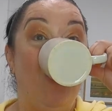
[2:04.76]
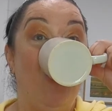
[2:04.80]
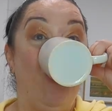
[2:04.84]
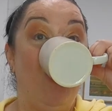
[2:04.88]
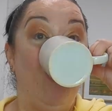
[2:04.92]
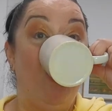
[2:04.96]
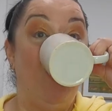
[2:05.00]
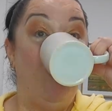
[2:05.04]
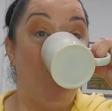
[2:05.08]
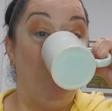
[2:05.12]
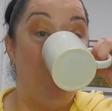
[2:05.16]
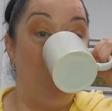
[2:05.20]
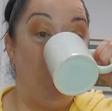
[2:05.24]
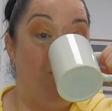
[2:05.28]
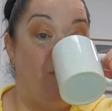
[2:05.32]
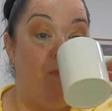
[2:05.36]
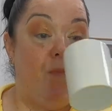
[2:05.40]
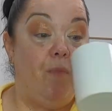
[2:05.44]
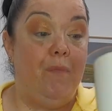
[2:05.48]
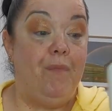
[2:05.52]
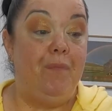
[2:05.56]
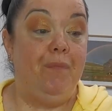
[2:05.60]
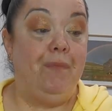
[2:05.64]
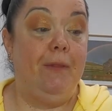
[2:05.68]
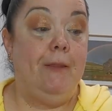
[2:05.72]
I'm gonna go in with
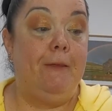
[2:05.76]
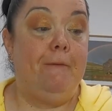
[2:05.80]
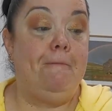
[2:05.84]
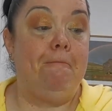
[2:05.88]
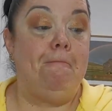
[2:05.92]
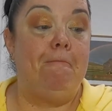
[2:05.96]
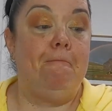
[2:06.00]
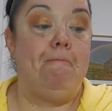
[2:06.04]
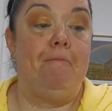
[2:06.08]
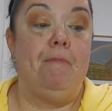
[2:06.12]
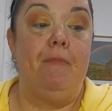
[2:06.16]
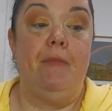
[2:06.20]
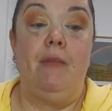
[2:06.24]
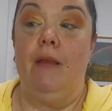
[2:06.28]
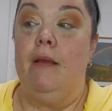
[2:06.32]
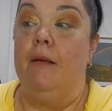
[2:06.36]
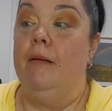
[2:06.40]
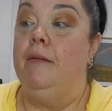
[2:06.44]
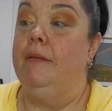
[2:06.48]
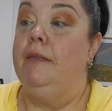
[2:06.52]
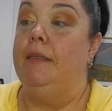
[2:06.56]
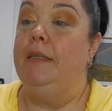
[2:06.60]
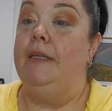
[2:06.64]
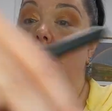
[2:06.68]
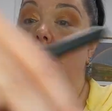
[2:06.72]
a darker colour.